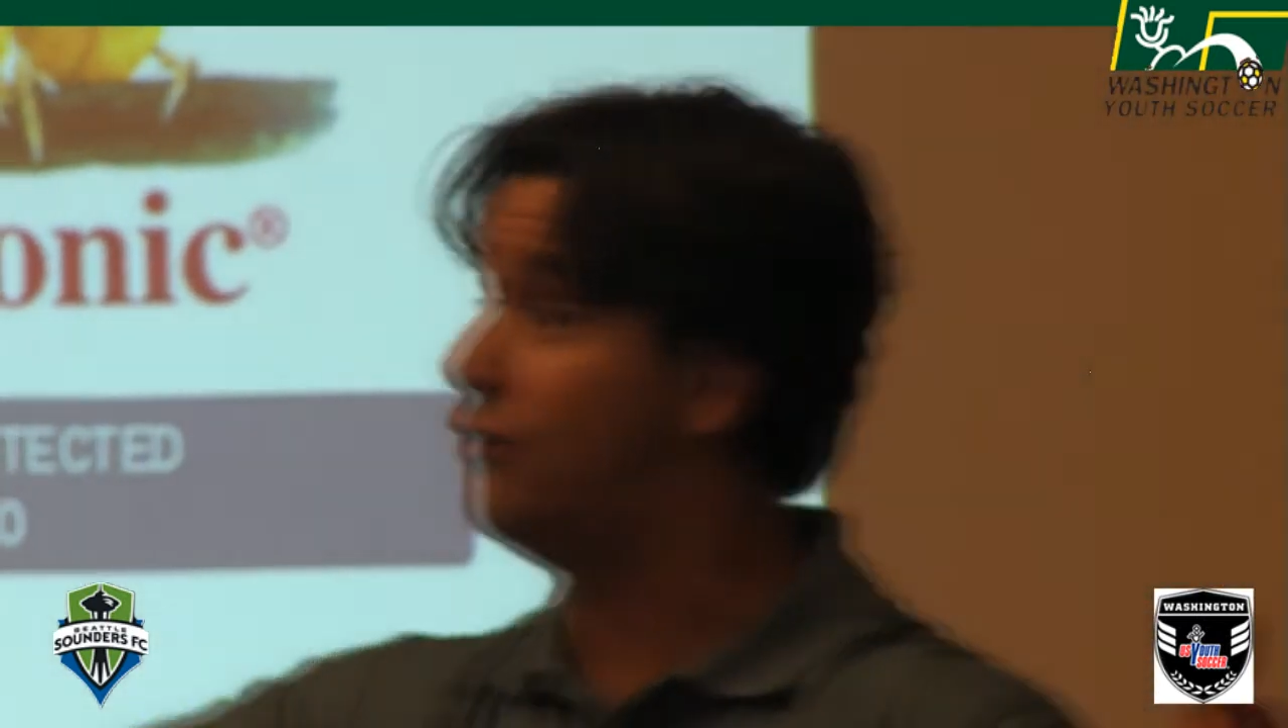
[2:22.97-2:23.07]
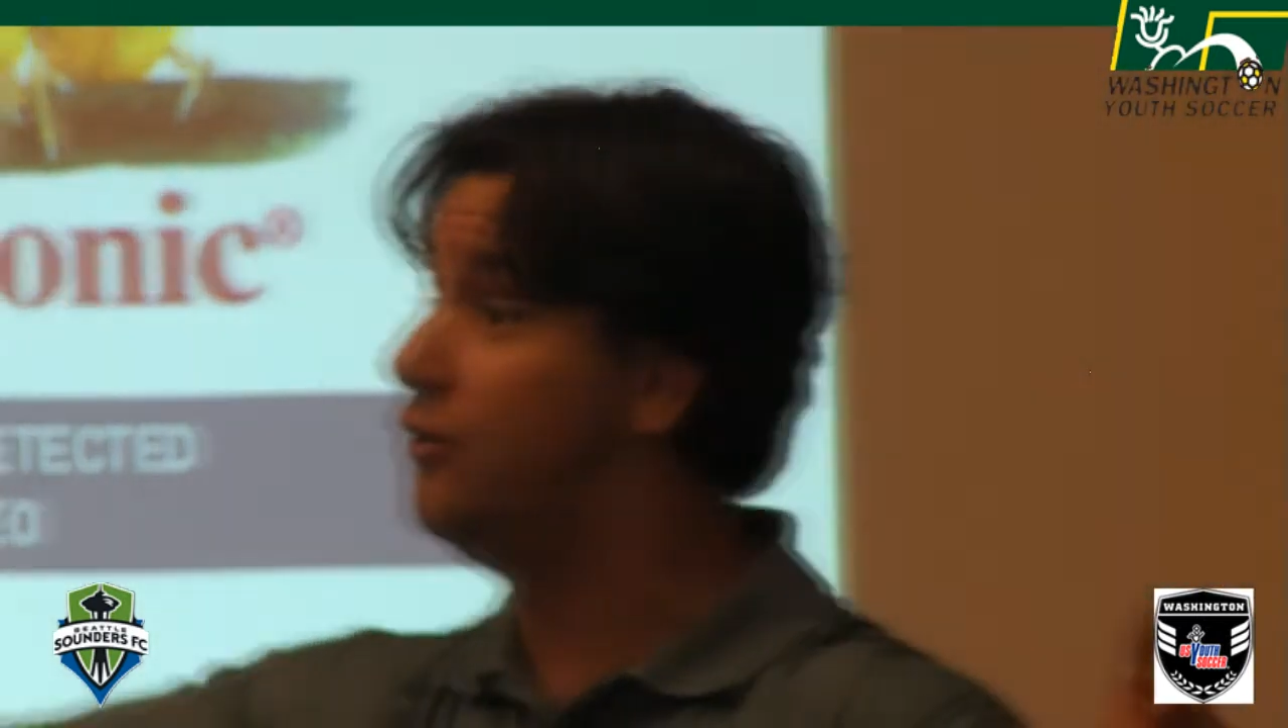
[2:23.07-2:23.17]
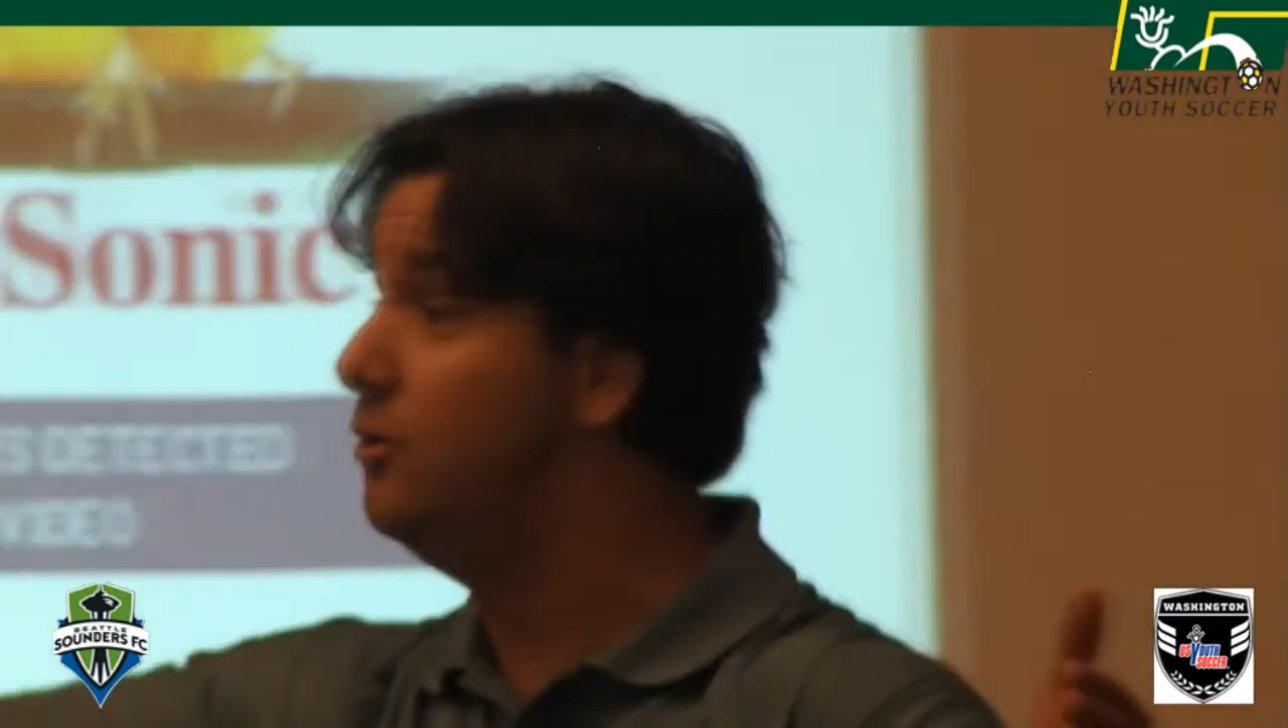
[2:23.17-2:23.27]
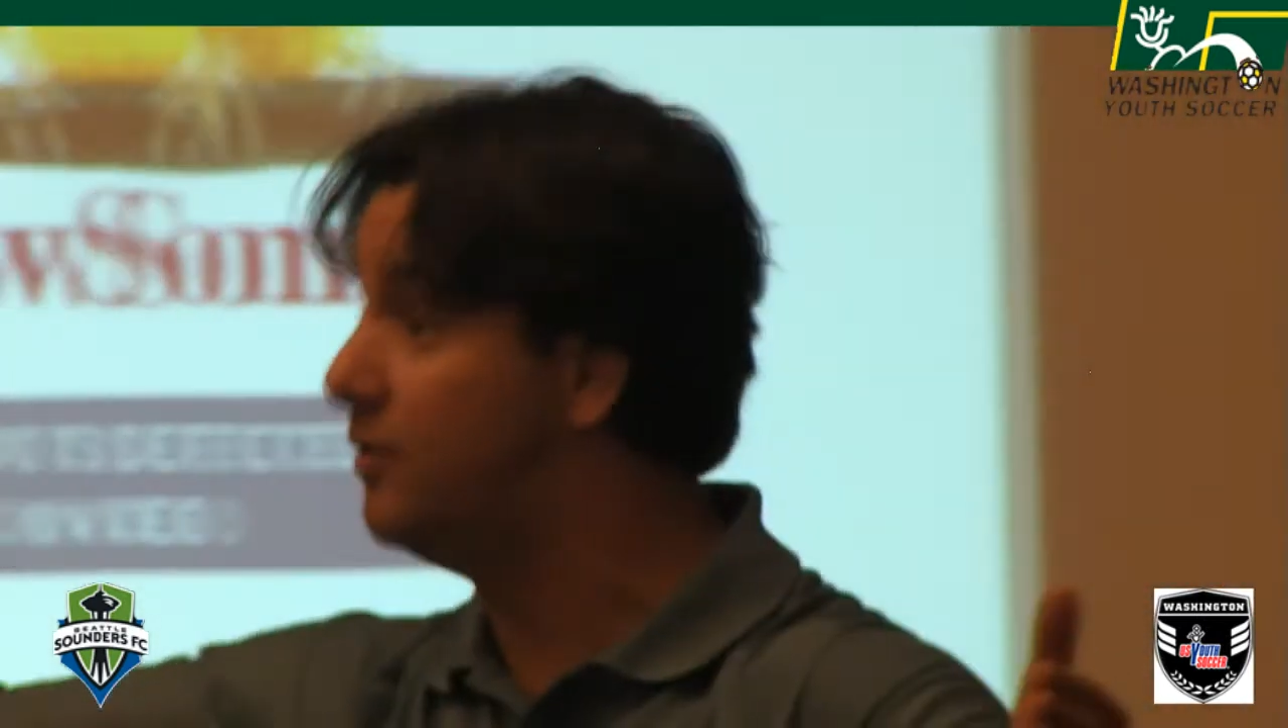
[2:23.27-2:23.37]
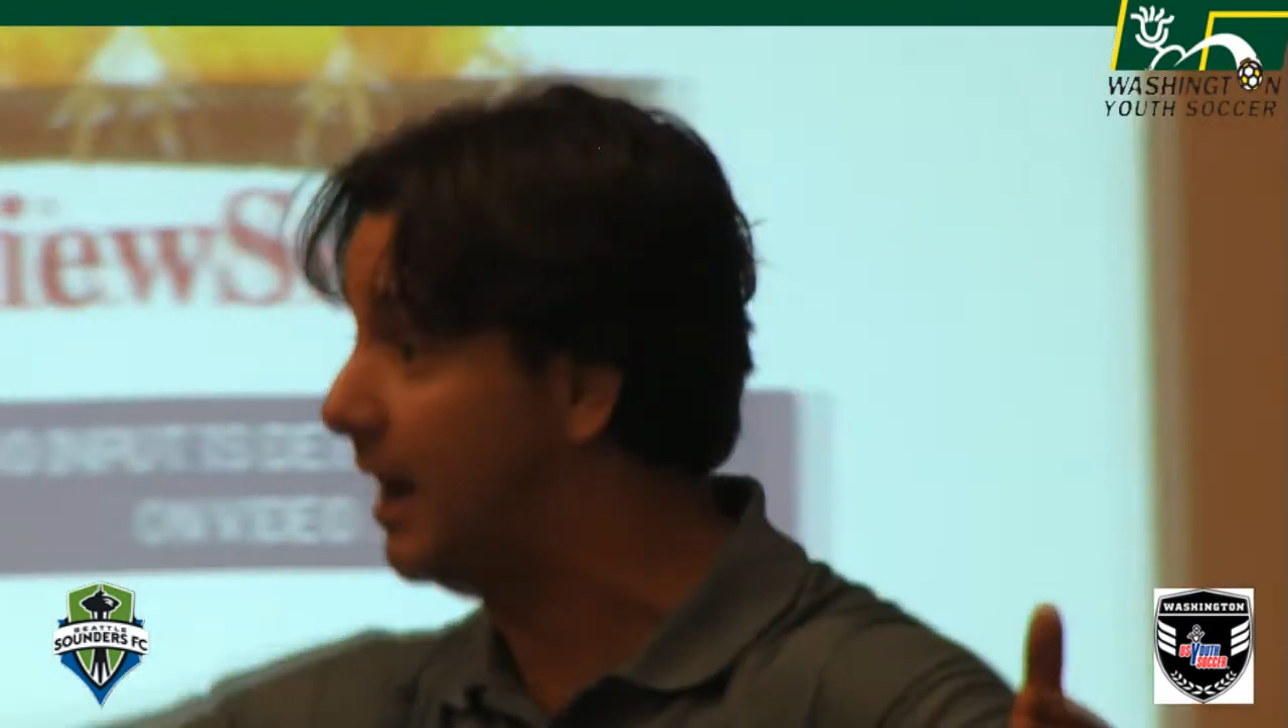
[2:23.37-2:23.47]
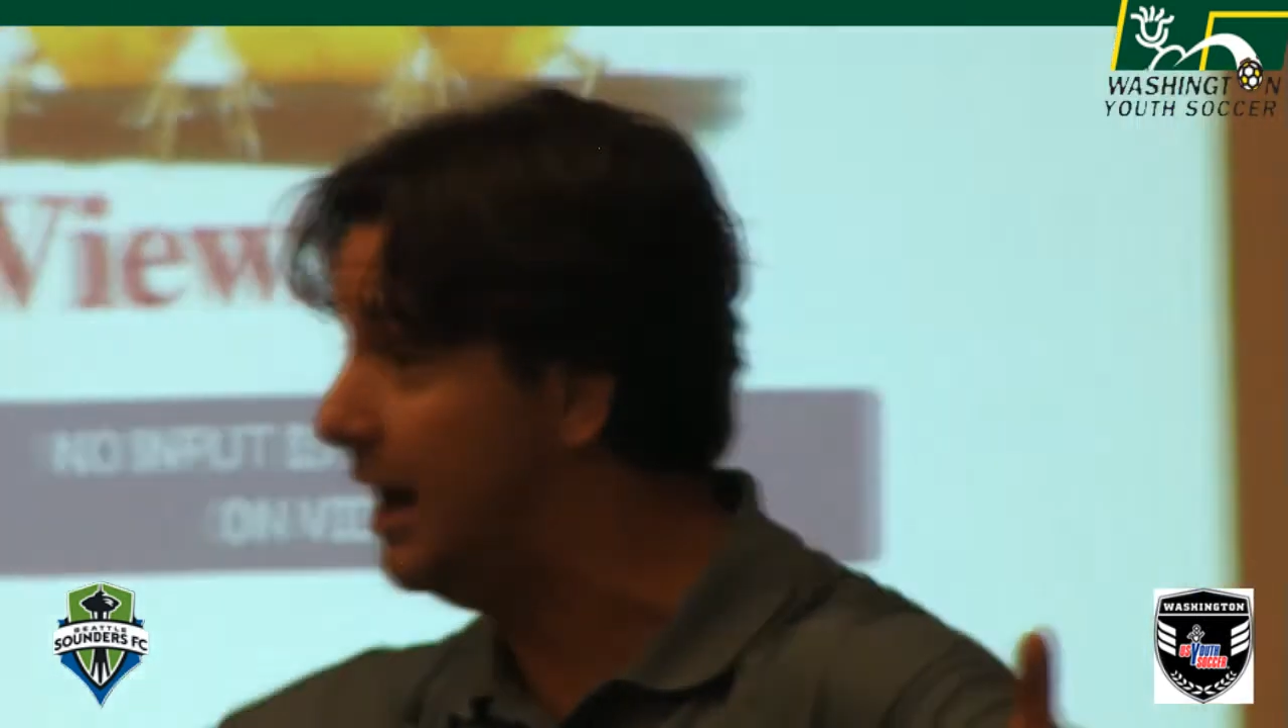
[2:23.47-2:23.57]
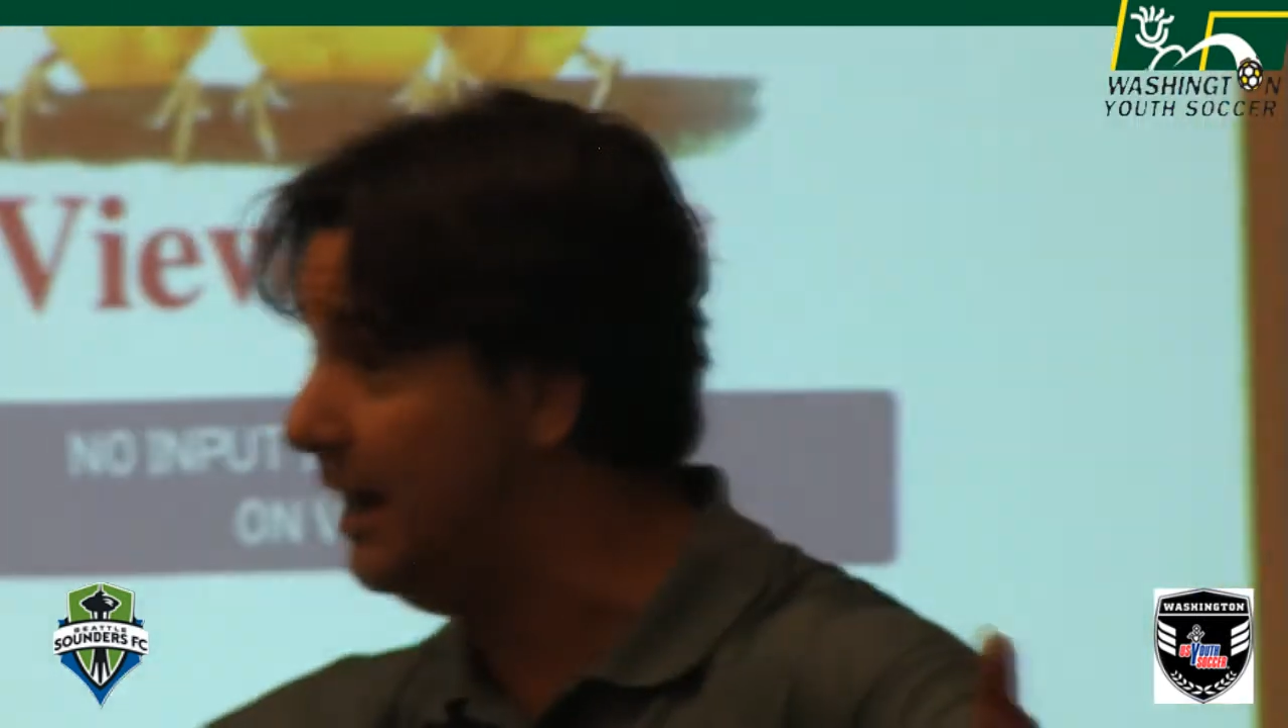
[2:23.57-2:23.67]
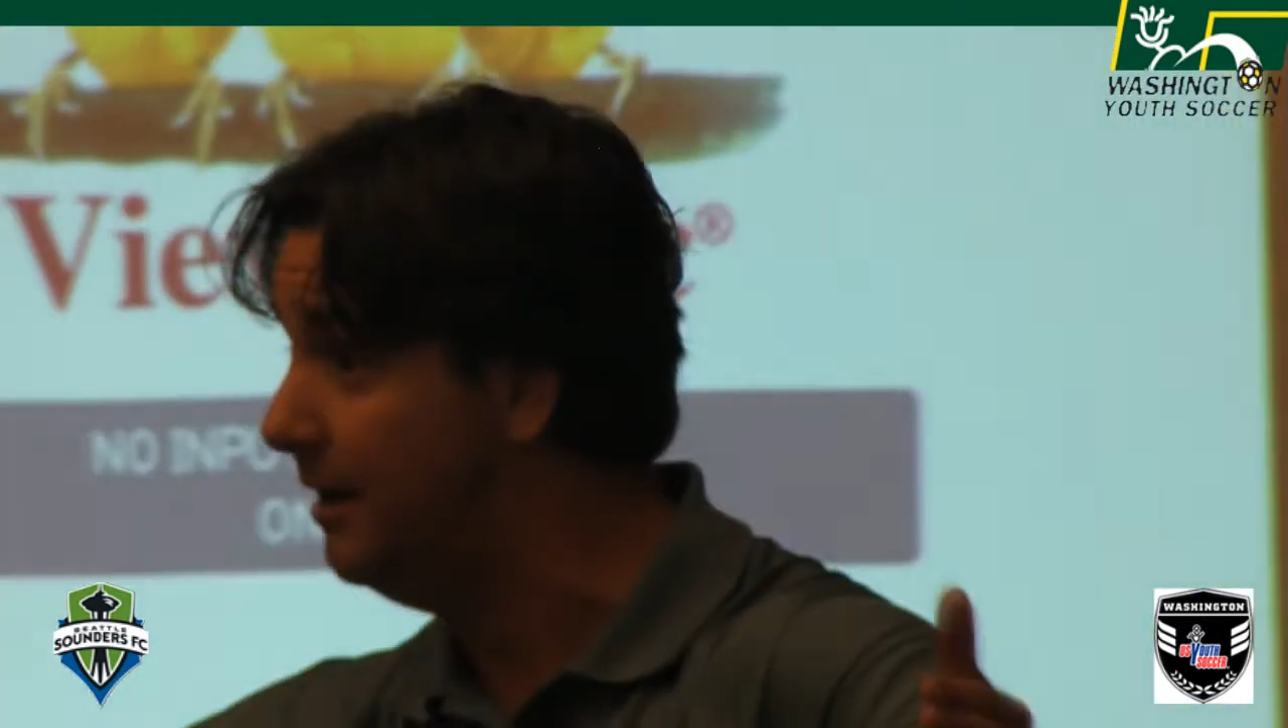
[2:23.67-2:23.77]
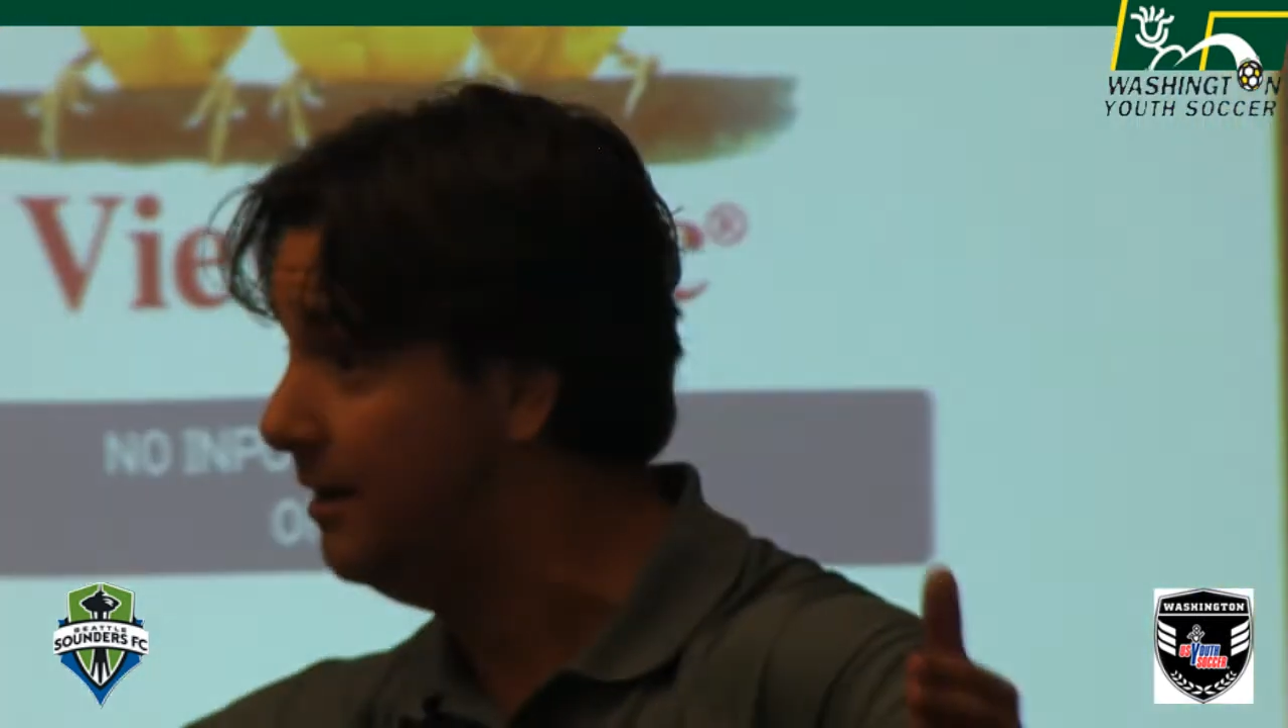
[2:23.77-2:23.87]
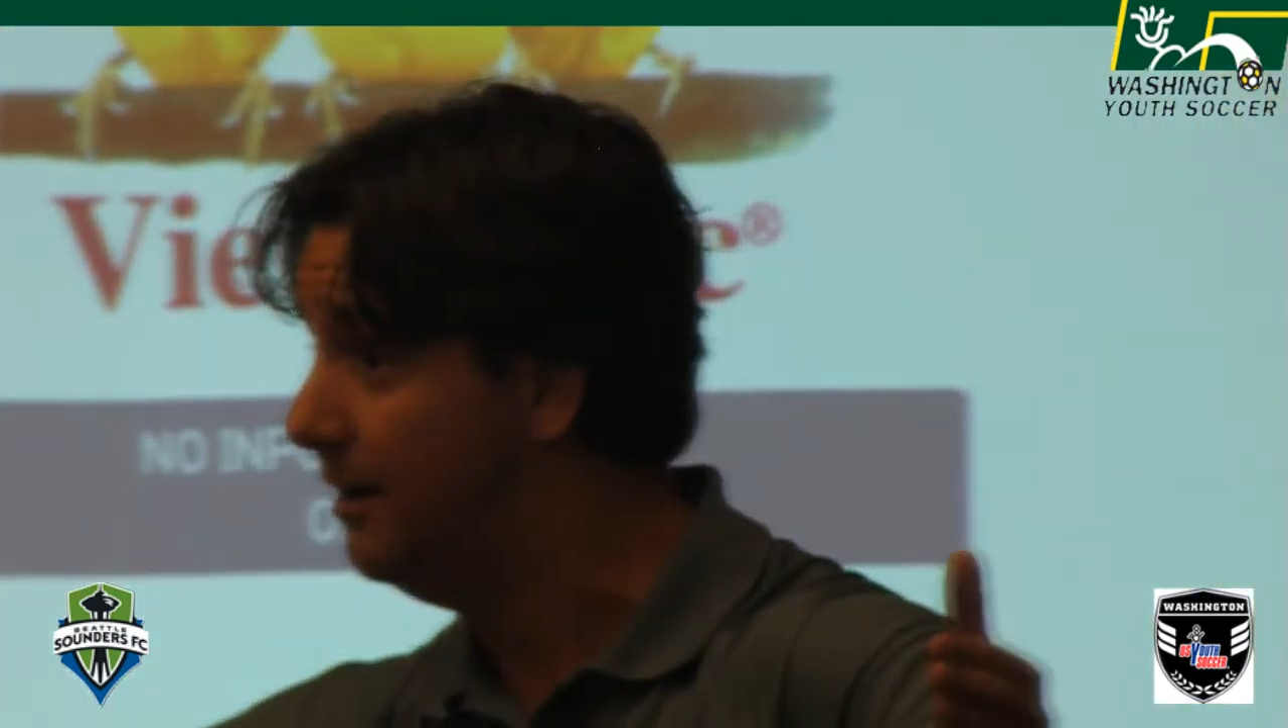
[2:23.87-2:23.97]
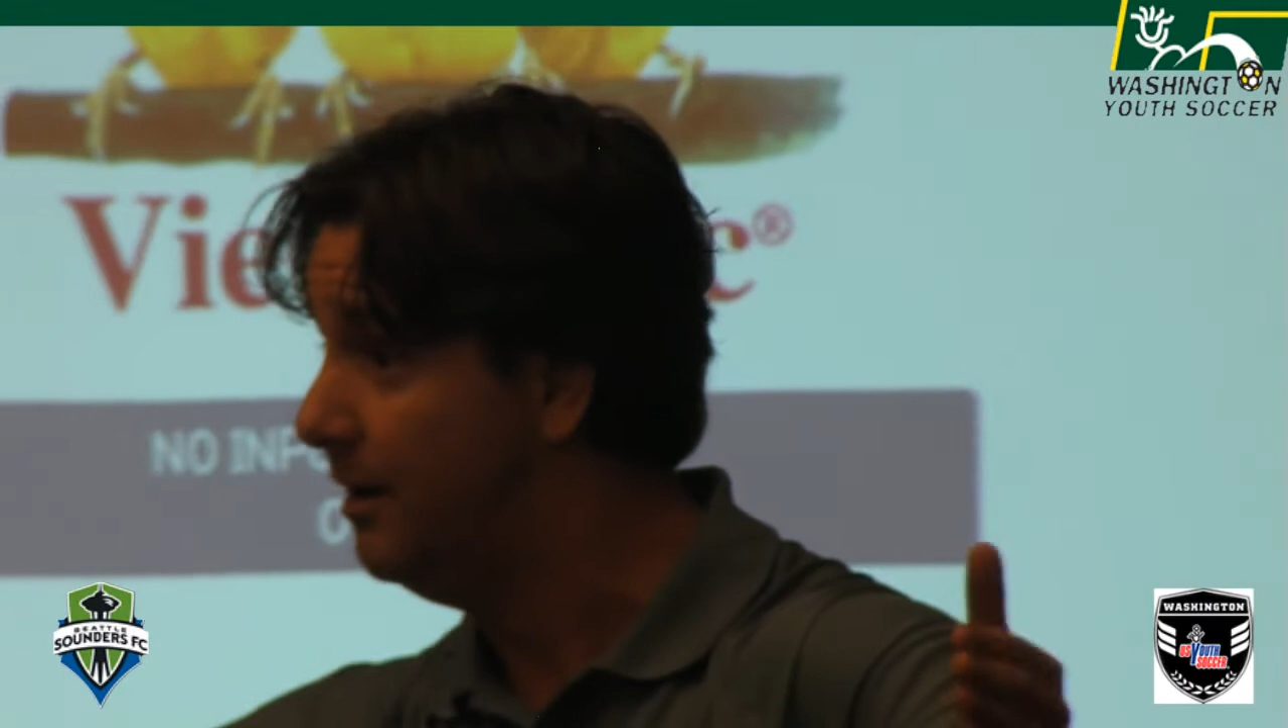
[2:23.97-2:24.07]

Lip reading: Tuesday,